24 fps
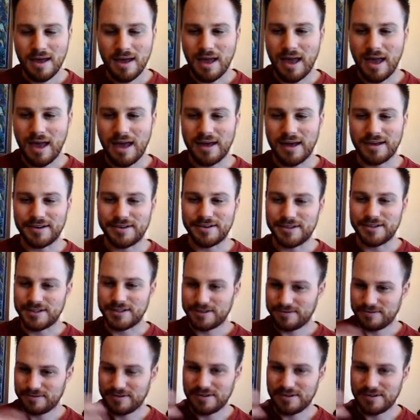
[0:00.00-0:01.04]
And
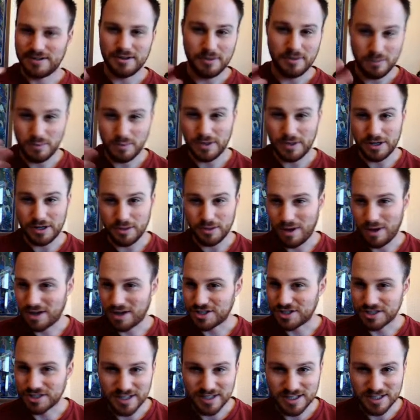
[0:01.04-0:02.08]
when you're
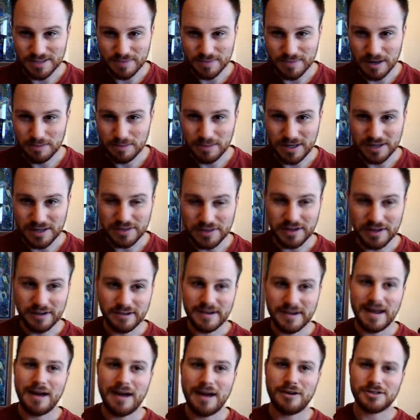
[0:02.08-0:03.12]
watching this, it might be in there
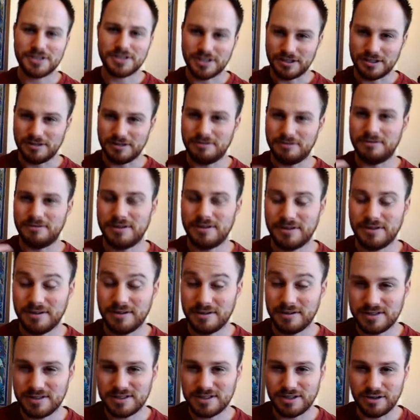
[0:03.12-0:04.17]
now.
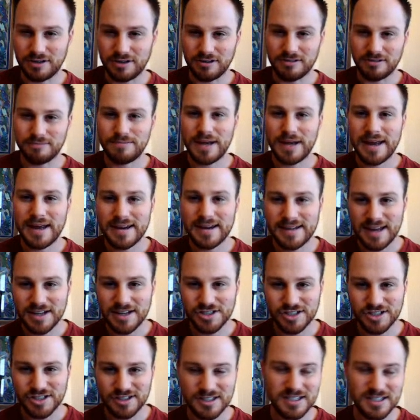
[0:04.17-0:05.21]
So pay
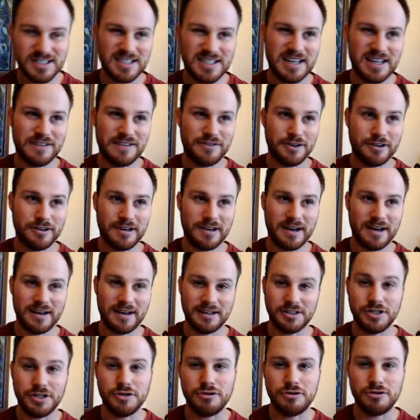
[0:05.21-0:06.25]
attention to see if you're getting
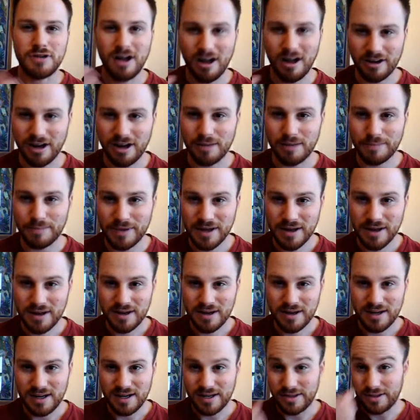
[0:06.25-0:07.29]
too caught up
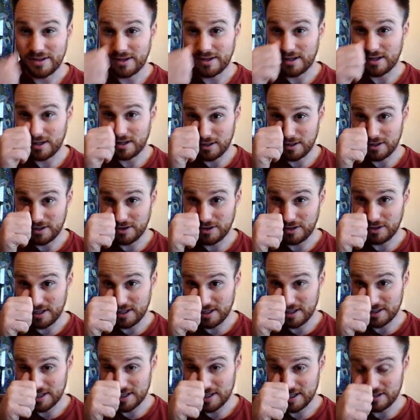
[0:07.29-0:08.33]
in the
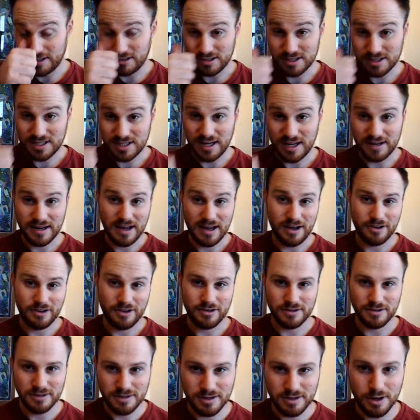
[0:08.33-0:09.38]
details, and how
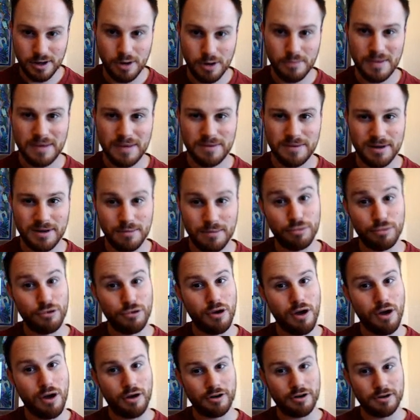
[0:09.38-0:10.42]
maybe a
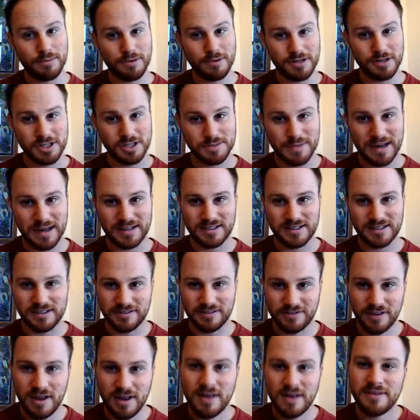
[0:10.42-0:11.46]
broader
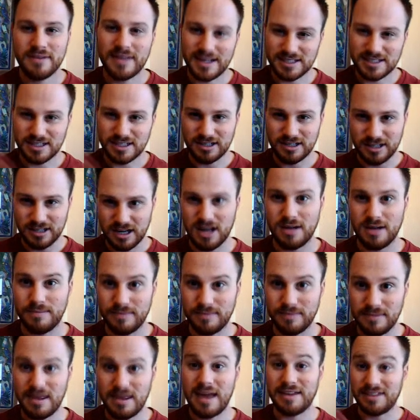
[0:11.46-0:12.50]
perspective that's going to
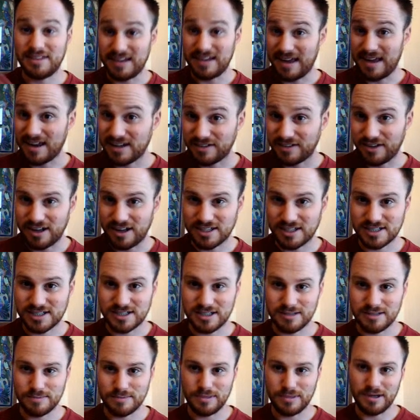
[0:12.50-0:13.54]
come at the end of
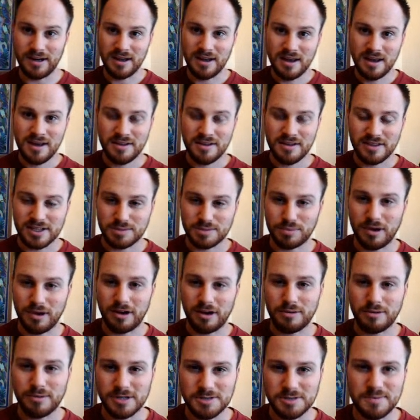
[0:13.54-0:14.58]
Hasta. But this broader
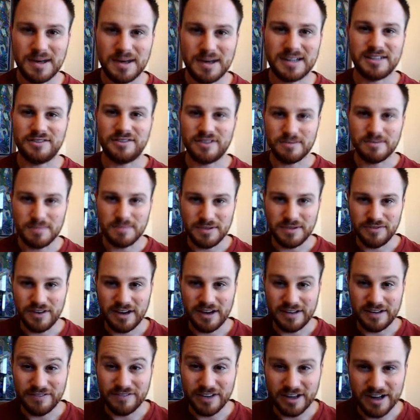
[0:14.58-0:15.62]
perspective can be
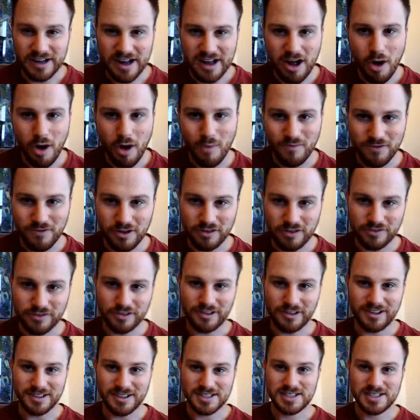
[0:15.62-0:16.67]
very, very helpful
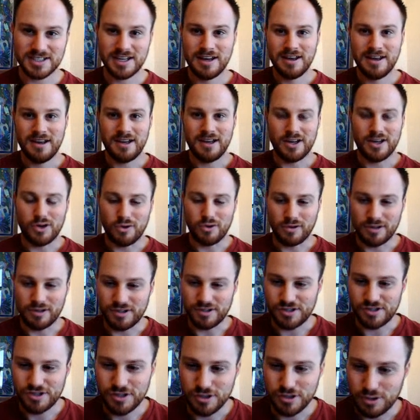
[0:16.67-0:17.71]
for us in order
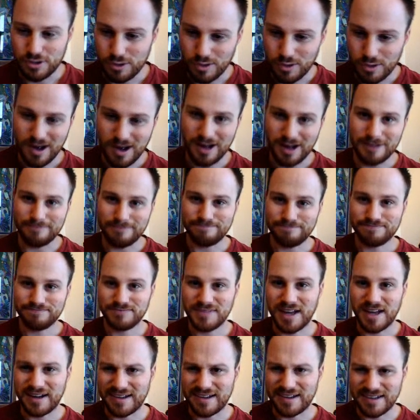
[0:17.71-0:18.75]
to
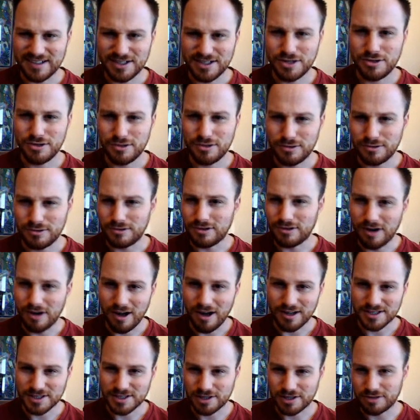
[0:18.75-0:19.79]
not get too
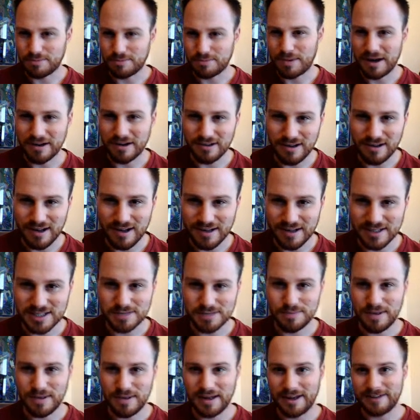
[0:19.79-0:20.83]
lost or
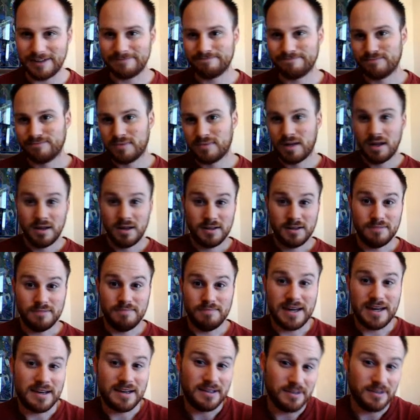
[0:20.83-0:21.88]
paralyzed by
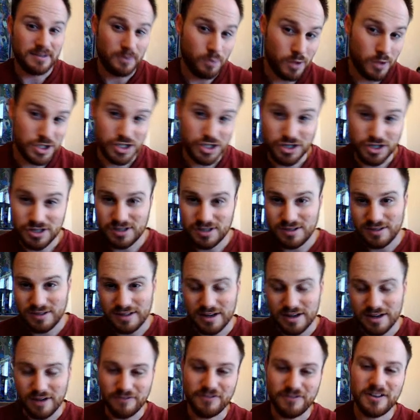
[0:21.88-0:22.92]

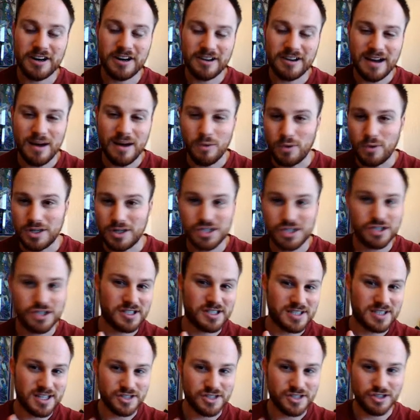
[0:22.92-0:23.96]
figuring out which
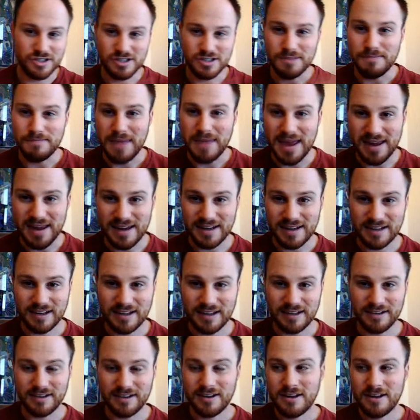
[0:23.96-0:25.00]
decision to make,
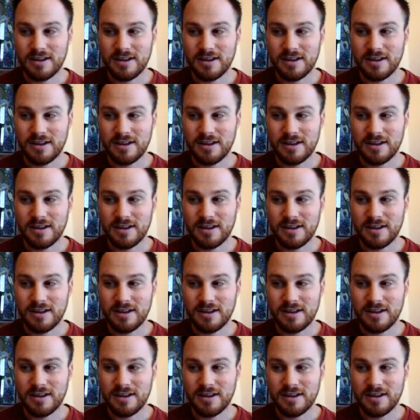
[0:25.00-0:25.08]
and